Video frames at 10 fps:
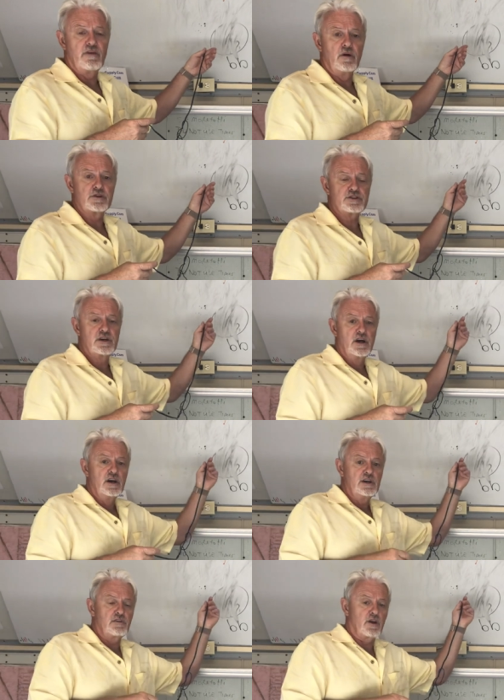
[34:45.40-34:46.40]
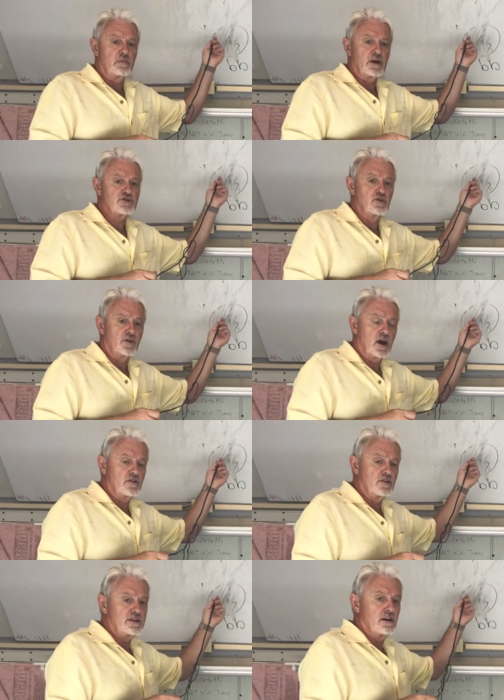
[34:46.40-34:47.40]
volts. You've got to make sure the
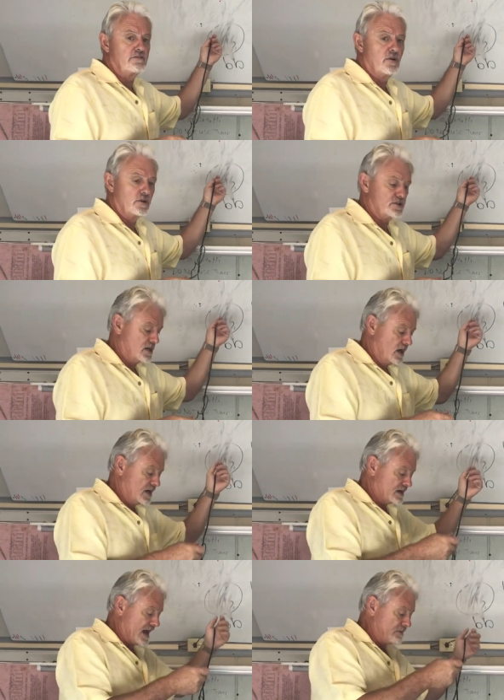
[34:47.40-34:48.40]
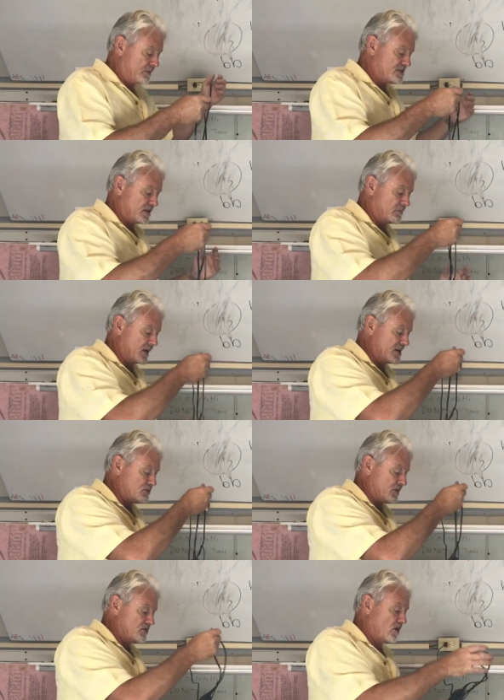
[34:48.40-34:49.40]
110 volts cable is in a
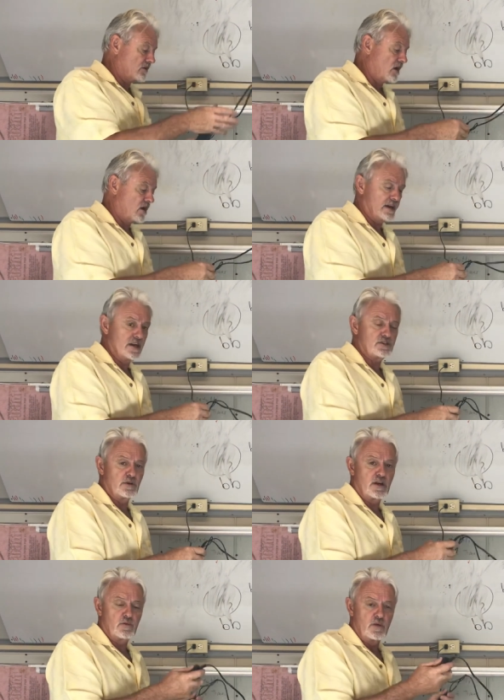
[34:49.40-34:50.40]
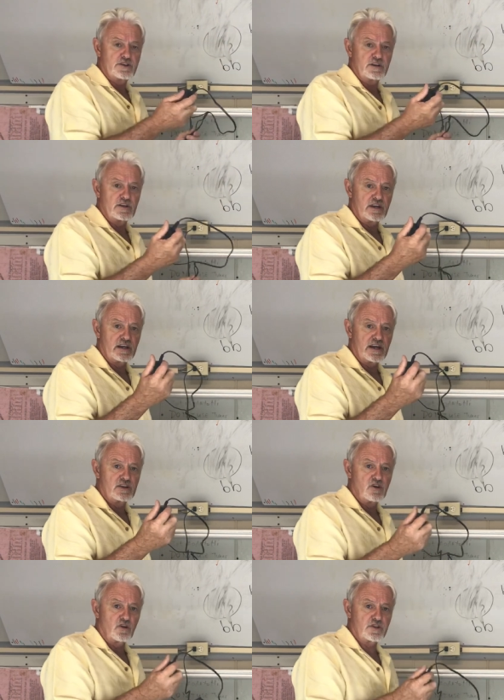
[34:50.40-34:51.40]
place where the dog can't get to it. Otherwise, you know, you could get
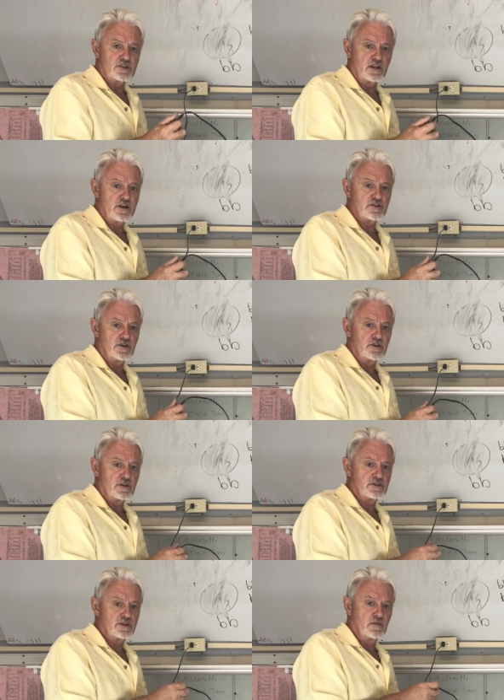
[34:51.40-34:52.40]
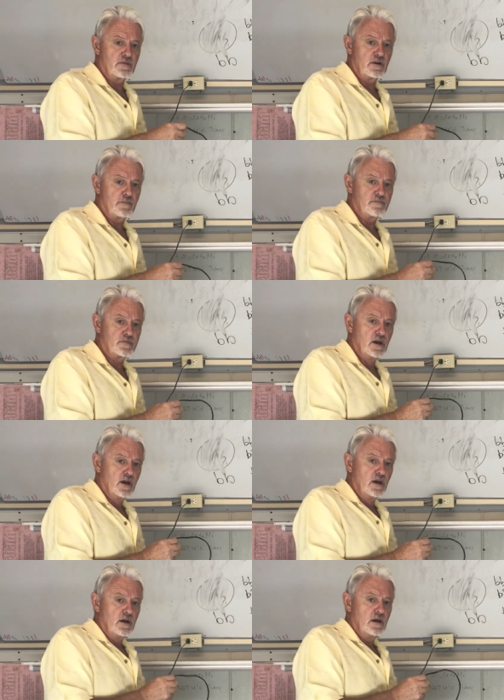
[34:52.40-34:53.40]
a dog that's electrocuted. So, you know.
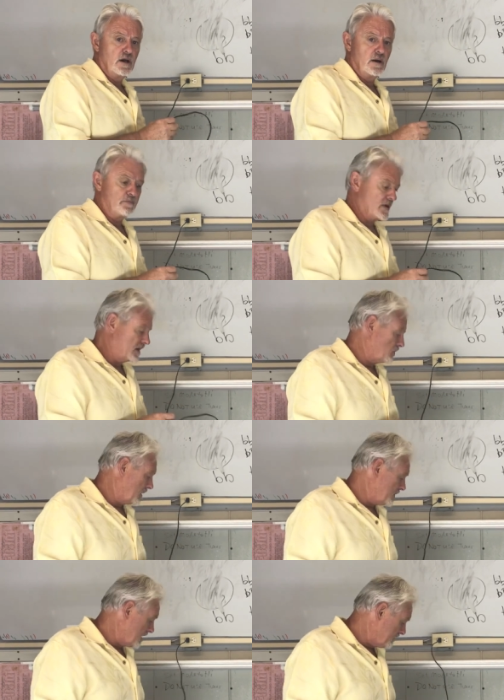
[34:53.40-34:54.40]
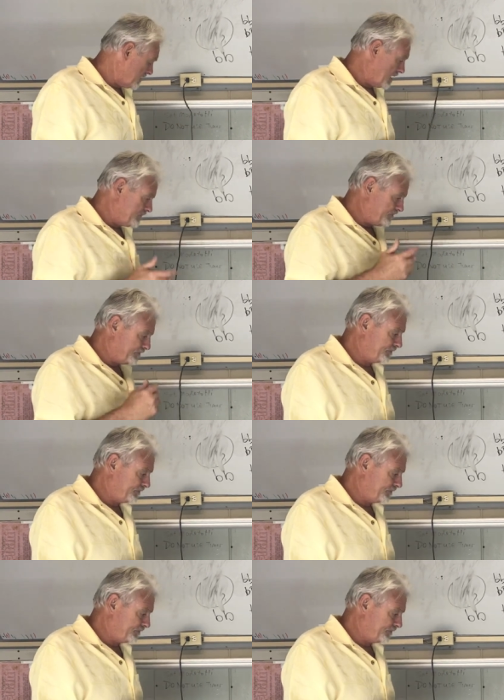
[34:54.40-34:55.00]
Um, anyway, and you'd put